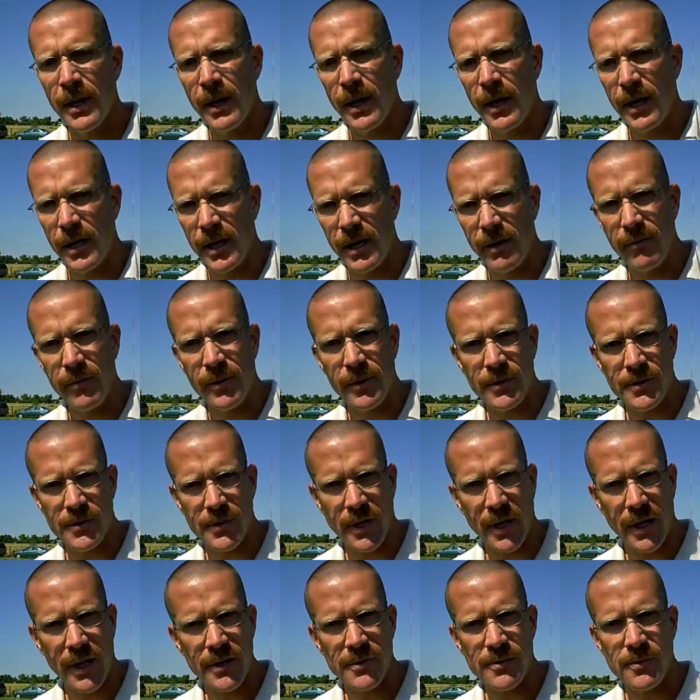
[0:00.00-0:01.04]
and given the
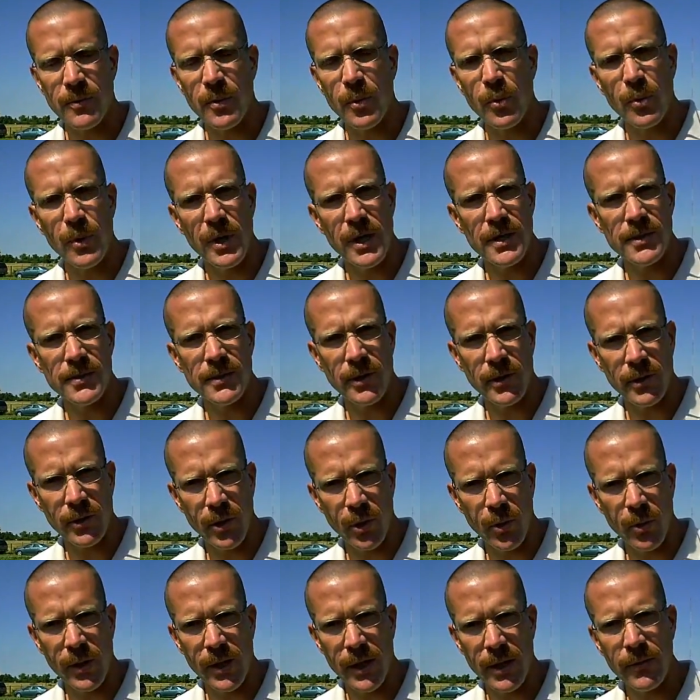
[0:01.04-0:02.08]
size of the weeds that are
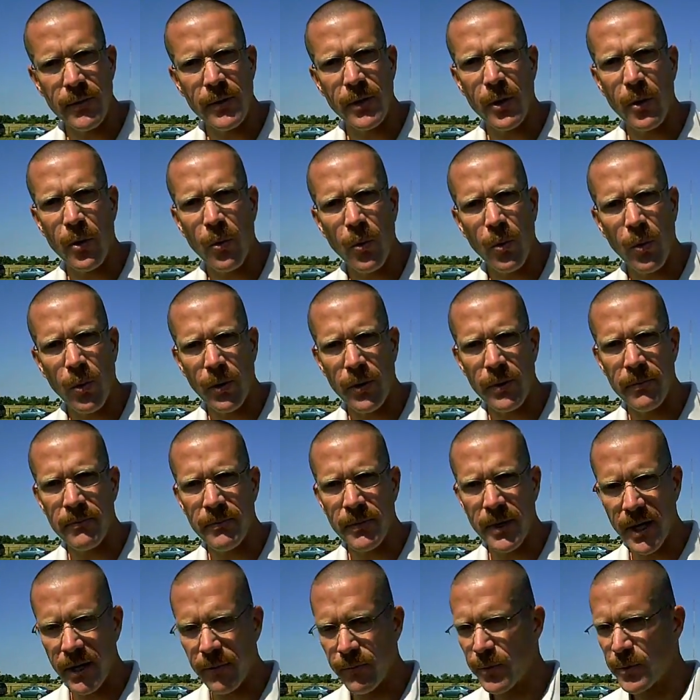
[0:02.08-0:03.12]
growing in the corn,
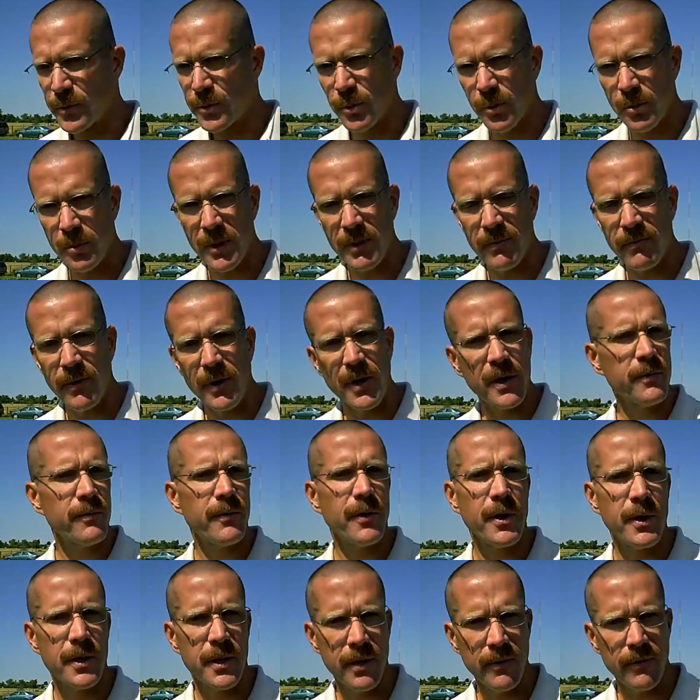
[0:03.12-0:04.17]
coverage would be very
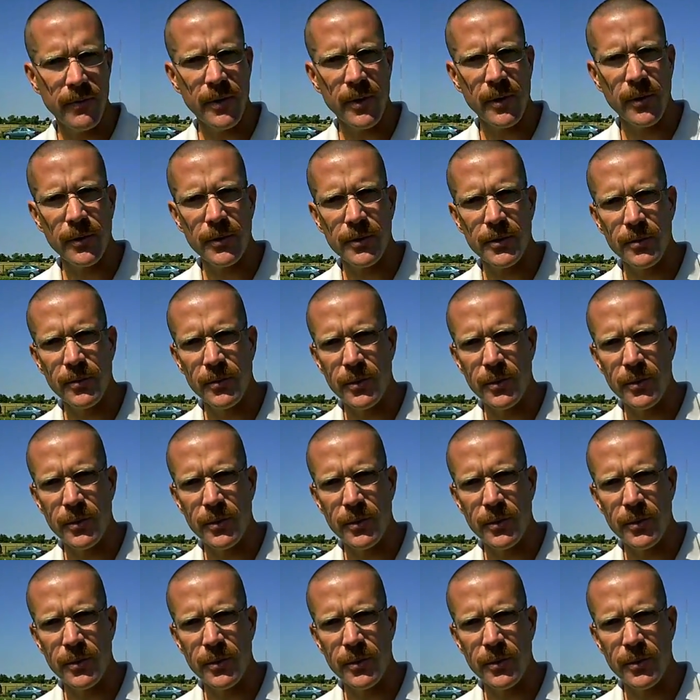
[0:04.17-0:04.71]
difficult to